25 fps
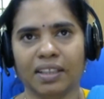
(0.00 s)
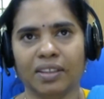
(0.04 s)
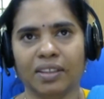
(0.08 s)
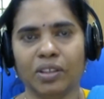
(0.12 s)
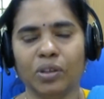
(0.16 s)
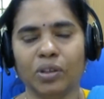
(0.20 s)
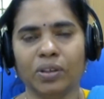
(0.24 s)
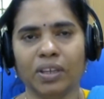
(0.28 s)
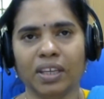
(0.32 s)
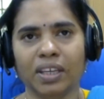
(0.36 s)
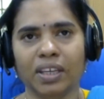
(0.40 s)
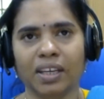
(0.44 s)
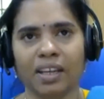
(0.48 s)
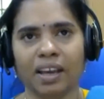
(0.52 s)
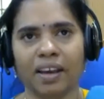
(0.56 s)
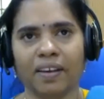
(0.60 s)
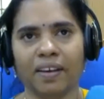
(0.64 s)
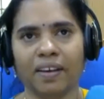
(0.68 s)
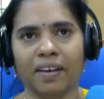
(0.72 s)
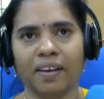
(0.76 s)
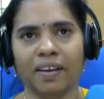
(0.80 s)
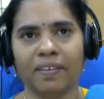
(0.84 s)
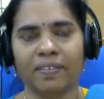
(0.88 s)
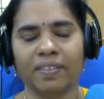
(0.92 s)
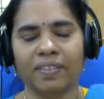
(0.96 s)
you can have
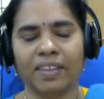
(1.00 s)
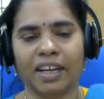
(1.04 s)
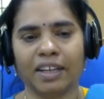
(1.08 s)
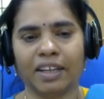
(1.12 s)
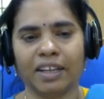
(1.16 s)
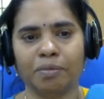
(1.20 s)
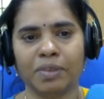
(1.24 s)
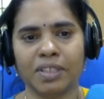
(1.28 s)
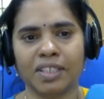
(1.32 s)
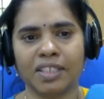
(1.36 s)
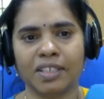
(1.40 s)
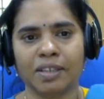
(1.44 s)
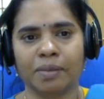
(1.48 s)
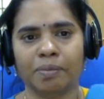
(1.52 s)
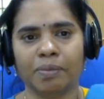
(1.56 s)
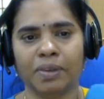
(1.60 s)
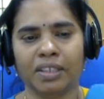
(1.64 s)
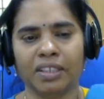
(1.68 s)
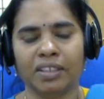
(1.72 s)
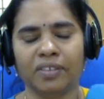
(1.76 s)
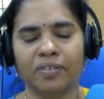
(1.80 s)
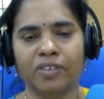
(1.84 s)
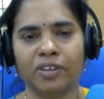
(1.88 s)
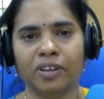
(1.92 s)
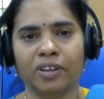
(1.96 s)
that much stability
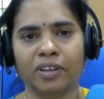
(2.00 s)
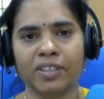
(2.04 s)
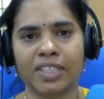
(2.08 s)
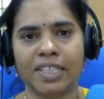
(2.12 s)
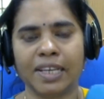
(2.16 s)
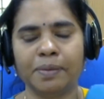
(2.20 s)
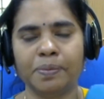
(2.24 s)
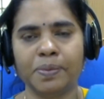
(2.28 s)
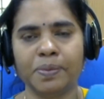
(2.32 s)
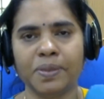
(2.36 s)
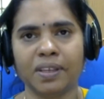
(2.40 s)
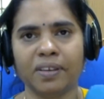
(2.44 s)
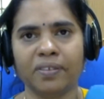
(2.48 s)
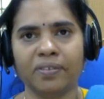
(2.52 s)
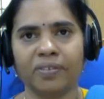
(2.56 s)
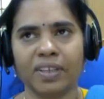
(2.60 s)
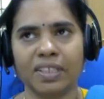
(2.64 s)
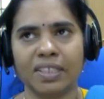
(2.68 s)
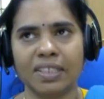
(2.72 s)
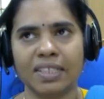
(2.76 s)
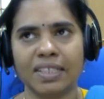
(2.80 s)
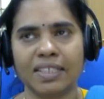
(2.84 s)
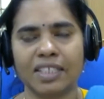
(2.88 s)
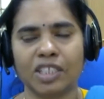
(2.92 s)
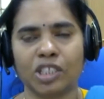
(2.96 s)
if your slip
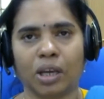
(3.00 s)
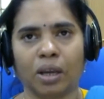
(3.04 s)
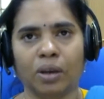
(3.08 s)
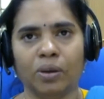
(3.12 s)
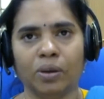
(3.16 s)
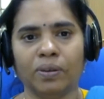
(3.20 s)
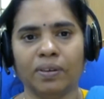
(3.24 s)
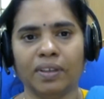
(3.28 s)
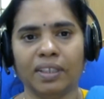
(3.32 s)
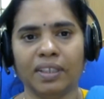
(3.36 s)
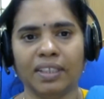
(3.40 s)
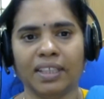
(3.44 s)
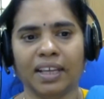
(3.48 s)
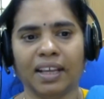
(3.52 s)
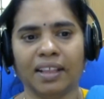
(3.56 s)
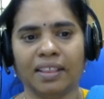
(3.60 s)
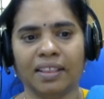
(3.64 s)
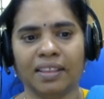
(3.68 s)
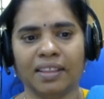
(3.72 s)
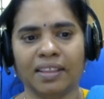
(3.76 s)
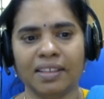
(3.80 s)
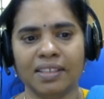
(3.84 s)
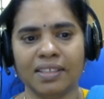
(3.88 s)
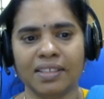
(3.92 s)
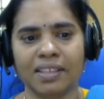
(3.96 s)
surface is shallower than
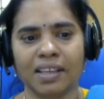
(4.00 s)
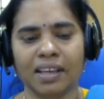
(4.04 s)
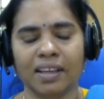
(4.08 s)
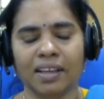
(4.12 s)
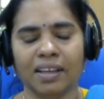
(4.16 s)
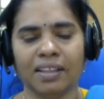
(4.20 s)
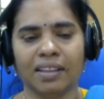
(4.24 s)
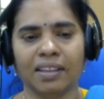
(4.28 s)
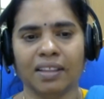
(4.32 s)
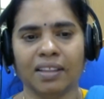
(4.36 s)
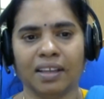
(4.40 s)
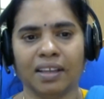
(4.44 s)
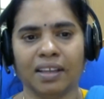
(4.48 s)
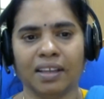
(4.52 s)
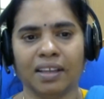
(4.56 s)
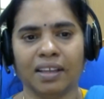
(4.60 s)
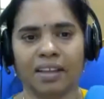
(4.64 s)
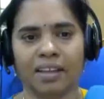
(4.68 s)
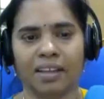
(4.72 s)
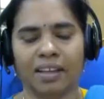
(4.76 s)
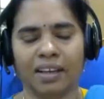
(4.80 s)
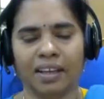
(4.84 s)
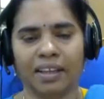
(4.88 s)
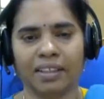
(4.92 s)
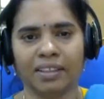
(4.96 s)
this the
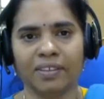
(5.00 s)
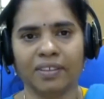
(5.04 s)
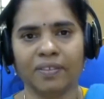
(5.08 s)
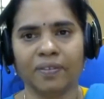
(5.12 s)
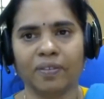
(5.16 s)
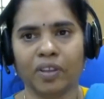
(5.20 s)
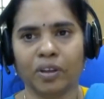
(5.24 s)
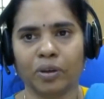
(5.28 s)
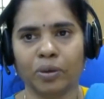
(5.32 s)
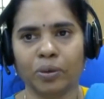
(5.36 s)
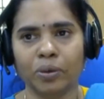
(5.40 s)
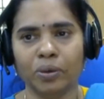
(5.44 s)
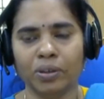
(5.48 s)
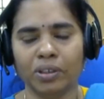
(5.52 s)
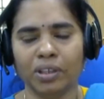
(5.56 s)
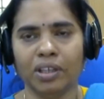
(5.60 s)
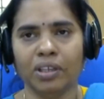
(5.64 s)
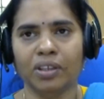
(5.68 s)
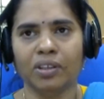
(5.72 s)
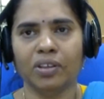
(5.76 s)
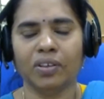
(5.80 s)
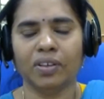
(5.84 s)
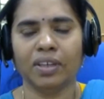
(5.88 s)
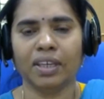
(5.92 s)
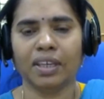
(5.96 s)
length of the root
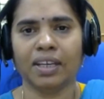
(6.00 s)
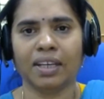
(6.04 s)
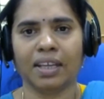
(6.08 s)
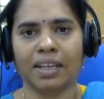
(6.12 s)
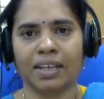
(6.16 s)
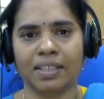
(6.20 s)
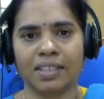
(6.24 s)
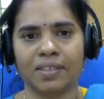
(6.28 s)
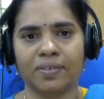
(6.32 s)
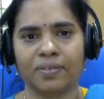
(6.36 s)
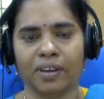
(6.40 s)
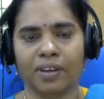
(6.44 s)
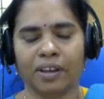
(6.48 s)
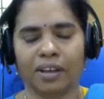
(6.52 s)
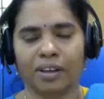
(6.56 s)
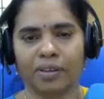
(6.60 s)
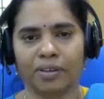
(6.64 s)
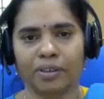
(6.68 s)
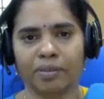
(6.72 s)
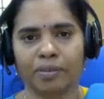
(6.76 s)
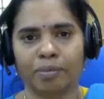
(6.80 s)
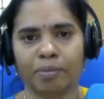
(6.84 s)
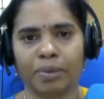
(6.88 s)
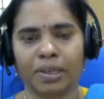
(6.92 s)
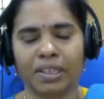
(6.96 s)
you can arrest failure.
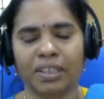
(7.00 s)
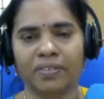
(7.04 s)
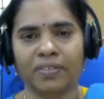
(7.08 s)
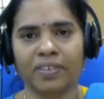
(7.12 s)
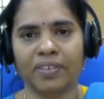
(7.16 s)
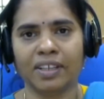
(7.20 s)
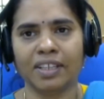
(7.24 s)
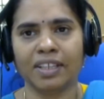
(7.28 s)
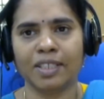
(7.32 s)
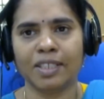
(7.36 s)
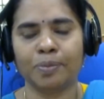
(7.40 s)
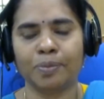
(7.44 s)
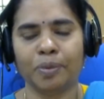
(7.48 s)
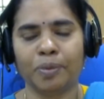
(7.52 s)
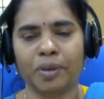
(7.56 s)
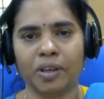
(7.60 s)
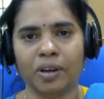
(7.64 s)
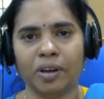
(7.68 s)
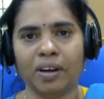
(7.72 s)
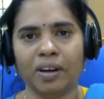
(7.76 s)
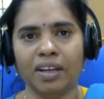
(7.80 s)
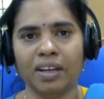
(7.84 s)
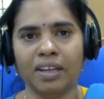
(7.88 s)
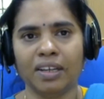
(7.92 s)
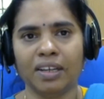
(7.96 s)
But if it is
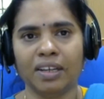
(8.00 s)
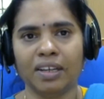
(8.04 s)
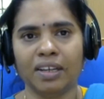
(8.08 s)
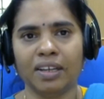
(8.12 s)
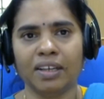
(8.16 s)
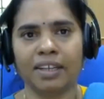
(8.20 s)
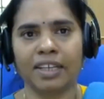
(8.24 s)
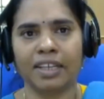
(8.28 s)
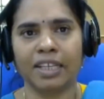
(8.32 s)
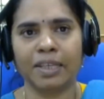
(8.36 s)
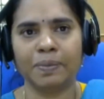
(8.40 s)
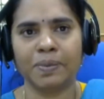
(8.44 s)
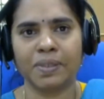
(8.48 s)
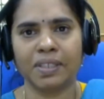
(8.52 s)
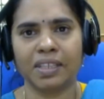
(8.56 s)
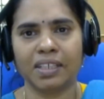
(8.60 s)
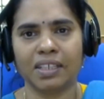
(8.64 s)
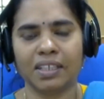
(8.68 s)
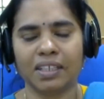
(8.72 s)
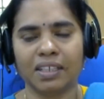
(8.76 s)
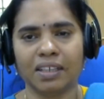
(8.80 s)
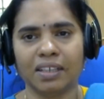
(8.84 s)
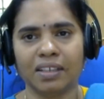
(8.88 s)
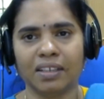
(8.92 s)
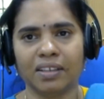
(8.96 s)
beyond a
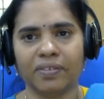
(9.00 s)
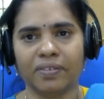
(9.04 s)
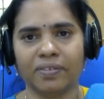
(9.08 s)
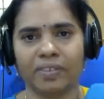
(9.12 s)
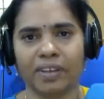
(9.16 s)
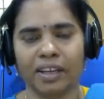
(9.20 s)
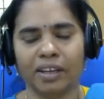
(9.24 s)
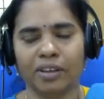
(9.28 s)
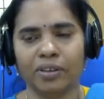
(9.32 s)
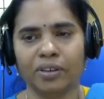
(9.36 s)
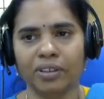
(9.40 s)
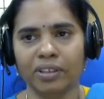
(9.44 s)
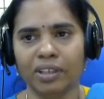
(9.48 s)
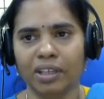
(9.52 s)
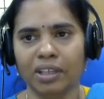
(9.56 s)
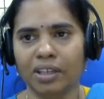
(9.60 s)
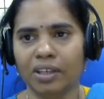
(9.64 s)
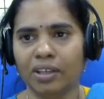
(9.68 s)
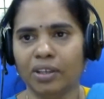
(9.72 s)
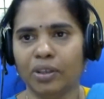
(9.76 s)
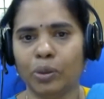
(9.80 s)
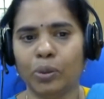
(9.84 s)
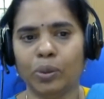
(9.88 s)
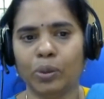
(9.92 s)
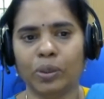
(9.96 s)
deep-seated failure,
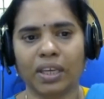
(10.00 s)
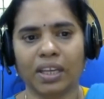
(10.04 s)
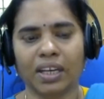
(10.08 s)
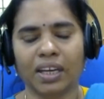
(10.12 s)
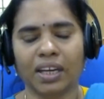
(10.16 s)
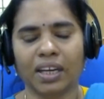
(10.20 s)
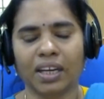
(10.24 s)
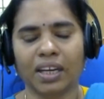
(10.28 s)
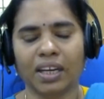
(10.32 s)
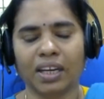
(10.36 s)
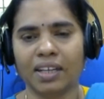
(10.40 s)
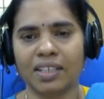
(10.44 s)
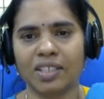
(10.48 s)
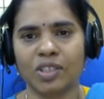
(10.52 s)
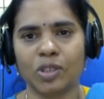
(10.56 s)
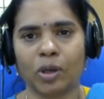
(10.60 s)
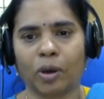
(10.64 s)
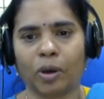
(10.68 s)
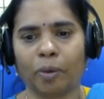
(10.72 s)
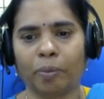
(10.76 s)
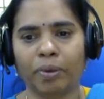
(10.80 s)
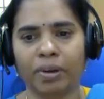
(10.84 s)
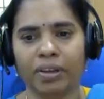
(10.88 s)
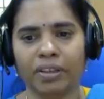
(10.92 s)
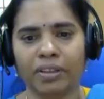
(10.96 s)
you cannot stop
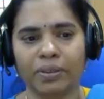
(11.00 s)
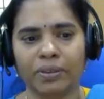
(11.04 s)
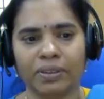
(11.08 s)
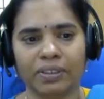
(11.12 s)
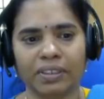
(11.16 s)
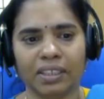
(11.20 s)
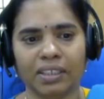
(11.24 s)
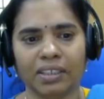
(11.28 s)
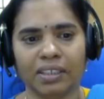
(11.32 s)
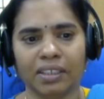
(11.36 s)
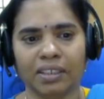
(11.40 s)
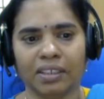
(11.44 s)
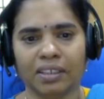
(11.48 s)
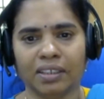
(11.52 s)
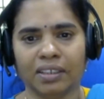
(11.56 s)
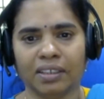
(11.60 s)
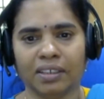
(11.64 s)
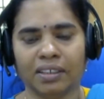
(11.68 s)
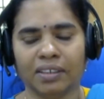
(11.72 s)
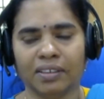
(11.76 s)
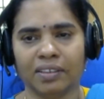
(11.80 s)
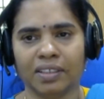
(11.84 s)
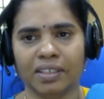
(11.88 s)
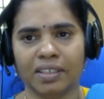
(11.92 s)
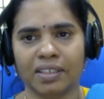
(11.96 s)
it using
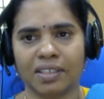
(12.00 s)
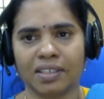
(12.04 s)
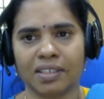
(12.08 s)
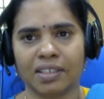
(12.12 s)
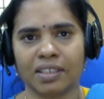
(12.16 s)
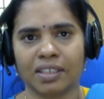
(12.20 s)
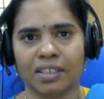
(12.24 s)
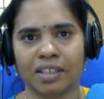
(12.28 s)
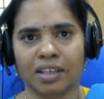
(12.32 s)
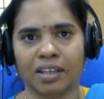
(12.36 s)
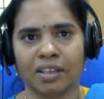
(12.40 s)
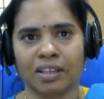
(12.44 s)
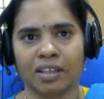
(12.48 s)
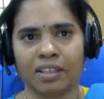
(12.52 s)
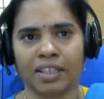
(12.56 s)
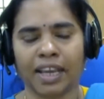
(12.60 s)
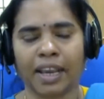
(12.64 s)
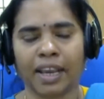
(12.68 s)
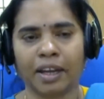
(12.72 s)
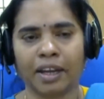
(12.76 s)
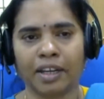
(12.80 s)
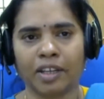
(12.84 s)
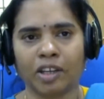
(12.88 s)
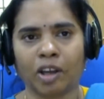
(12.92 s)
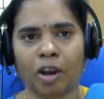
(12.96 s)
uh, this uh,
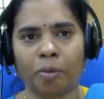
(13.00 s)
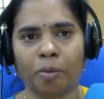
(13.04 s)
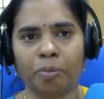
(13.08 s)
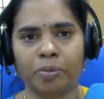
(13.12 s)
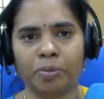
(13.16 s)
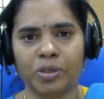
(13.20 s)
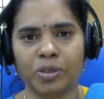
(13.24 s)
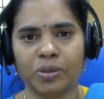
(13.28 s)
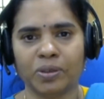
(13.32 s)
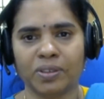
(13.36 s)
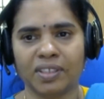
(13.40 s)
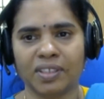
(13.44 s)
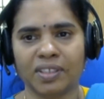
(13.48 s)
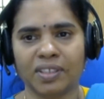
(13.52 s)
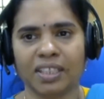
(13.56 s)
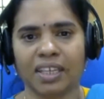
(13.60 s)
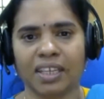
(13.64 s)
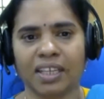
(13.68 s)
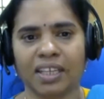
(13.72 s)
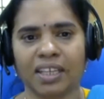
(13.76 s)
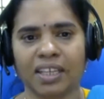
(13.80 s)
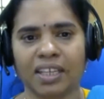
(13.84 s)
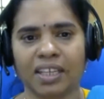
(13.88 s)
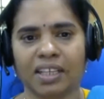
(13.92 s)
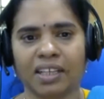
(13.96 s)
top
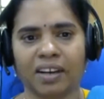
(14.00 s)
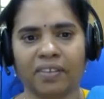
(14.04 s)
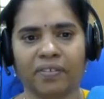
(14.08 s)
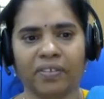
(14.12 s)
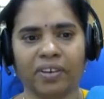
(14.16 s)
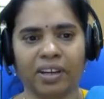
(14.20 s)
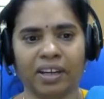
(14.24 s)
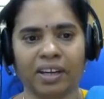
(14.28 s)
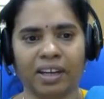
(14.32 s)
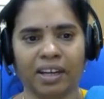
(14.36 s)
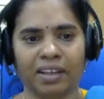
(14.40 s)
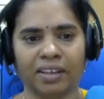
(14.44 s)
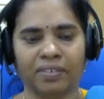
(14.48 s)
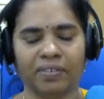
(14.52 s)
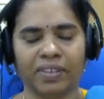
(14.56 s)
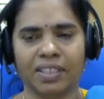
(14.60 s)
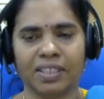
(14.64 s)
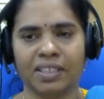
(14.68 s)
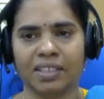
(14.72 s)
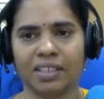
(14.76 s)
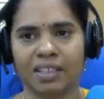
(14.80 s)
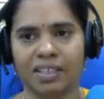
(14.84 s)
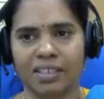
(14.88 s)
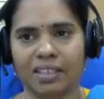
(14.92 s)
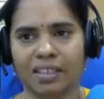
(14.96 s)
geosynthetic cover and
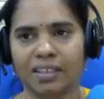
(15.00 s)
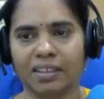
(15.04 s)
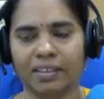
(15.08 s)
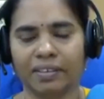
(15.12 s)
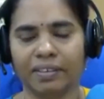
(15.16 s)
vegetation.